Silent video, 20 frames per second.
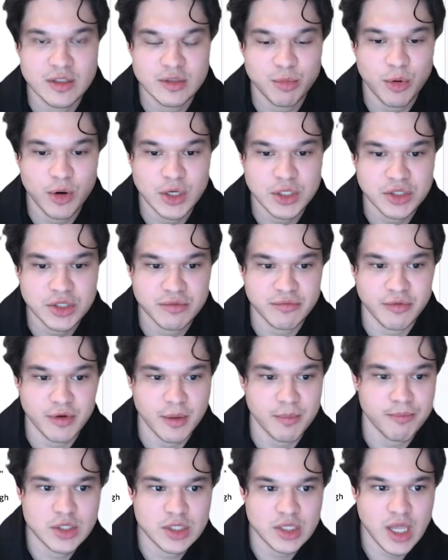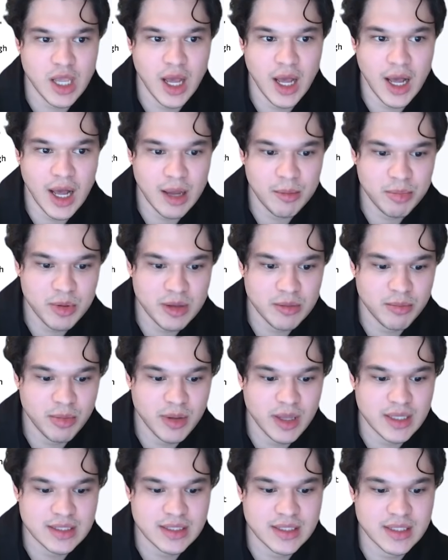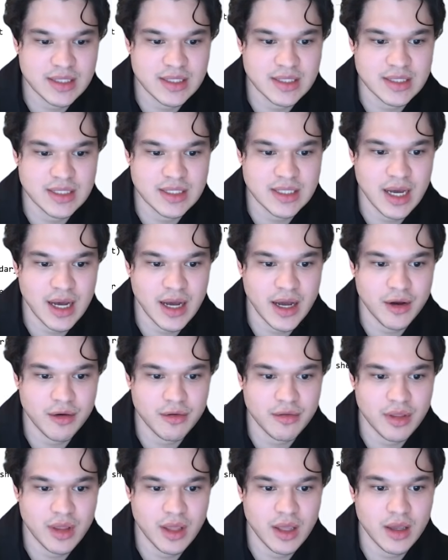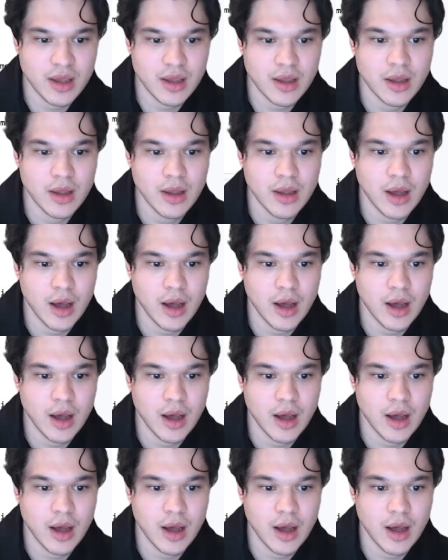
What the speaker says: inspiration from. Just copy and paste this entire thing